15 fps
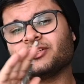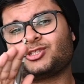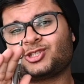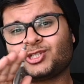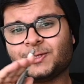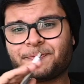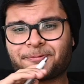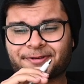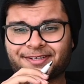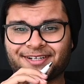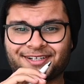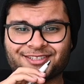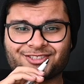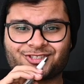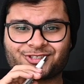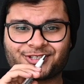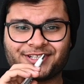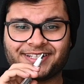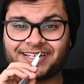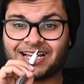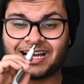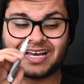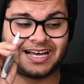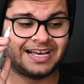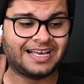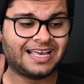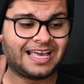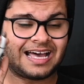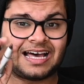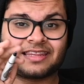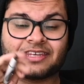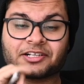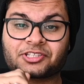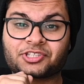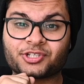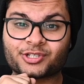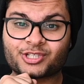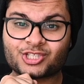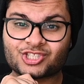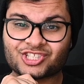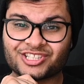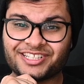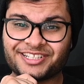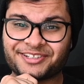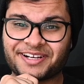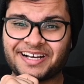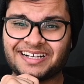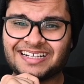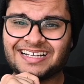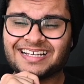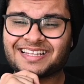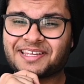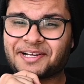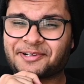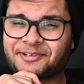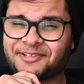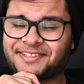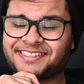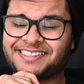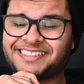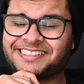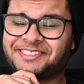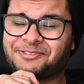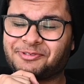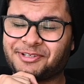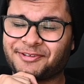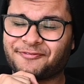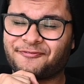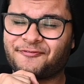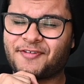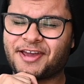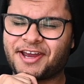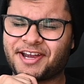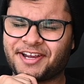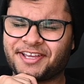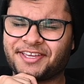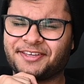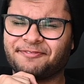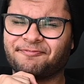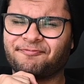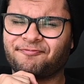cheap country, and their Turkish lira, their currency is doing very